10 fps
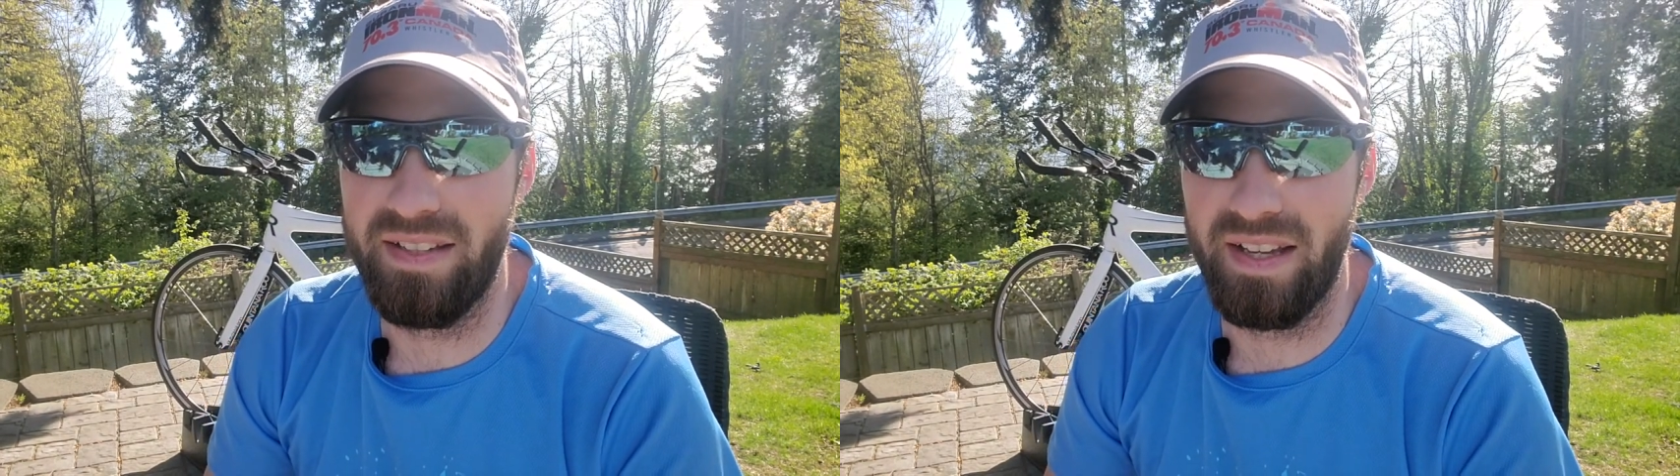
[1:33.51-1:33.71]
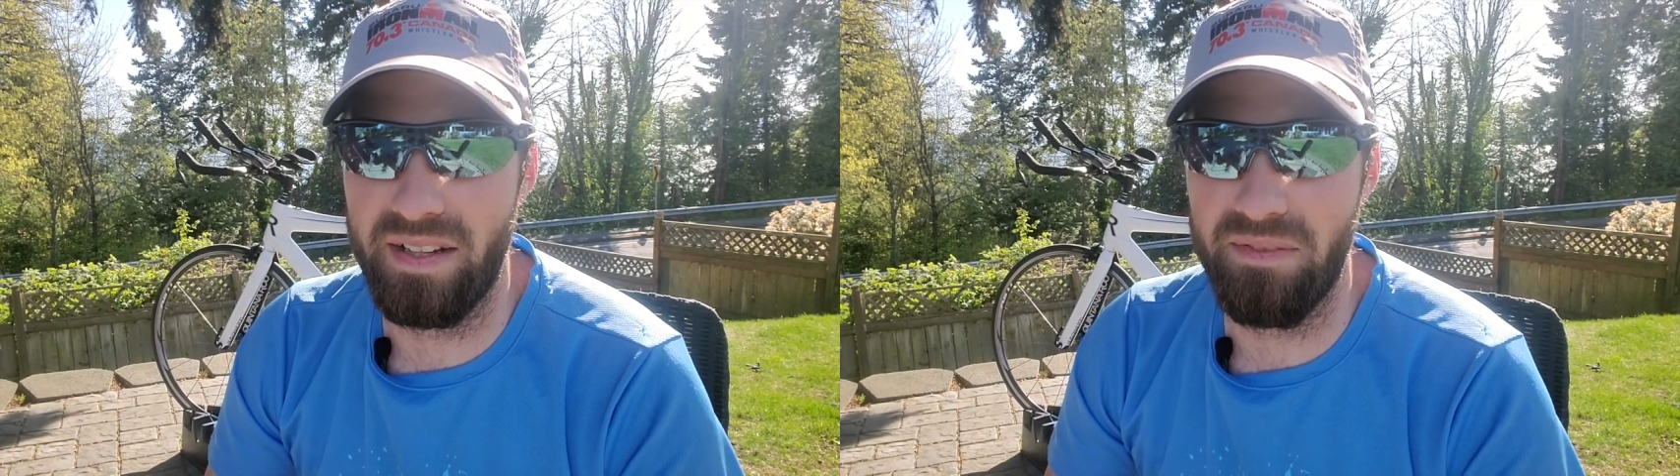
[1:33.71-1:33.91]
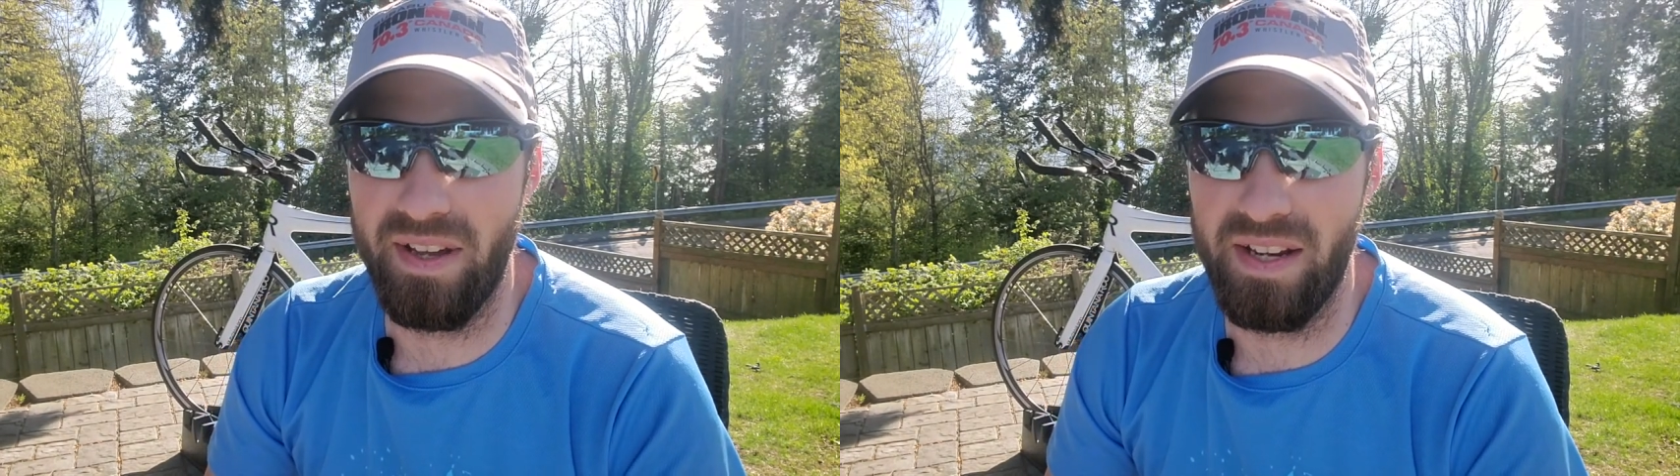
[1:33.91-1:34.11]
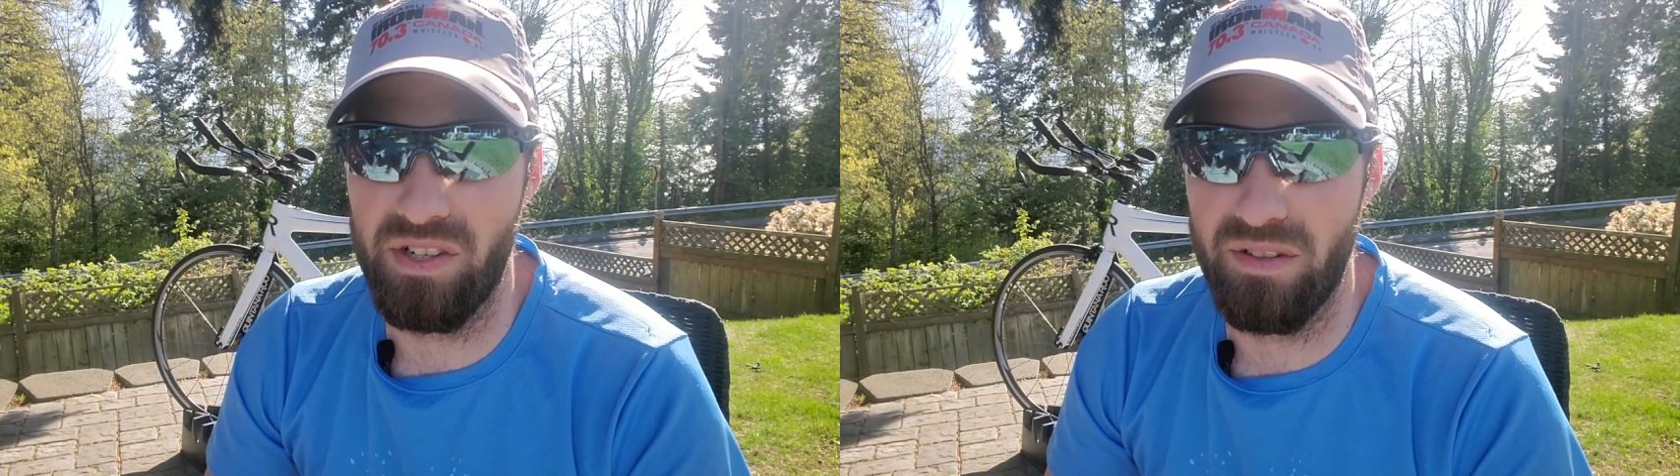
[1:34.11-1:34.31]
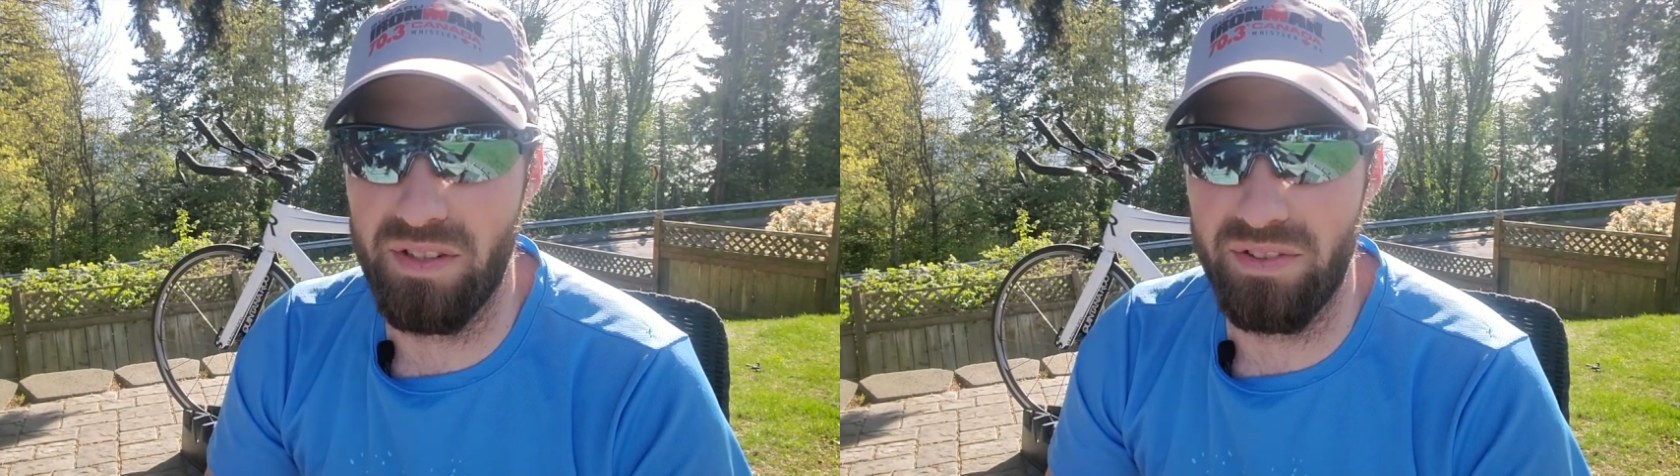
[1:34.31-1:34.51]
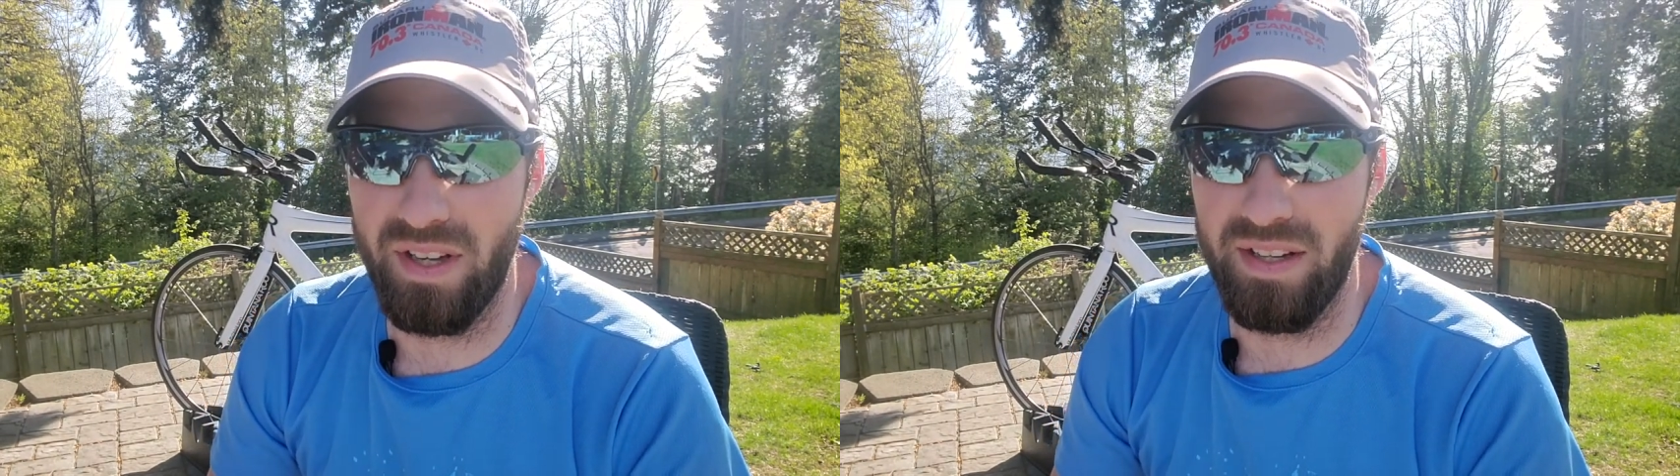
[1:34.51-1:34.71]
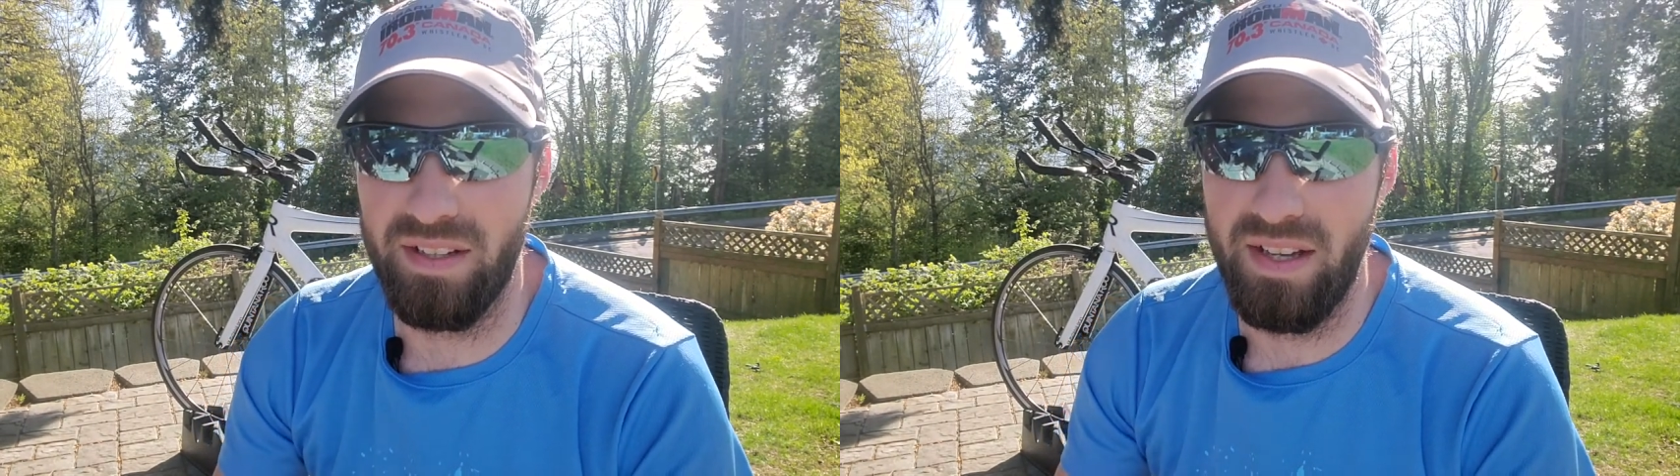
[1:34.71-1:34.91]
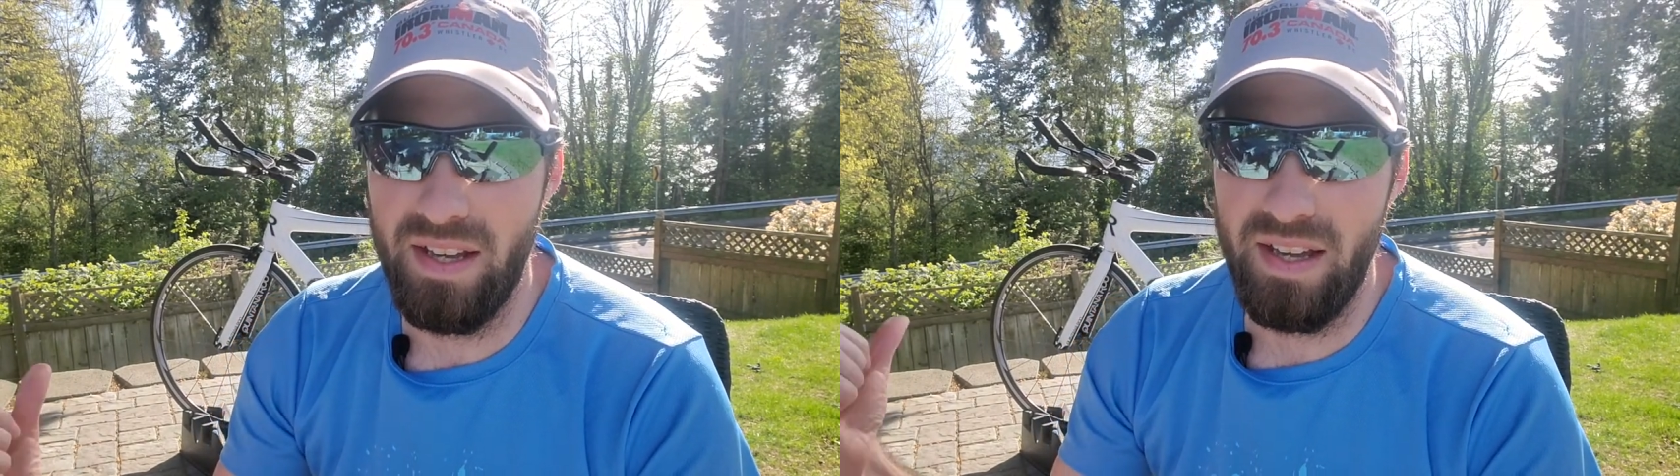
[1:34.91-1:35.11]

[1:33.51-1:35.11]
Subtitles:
taking advantage of the sun,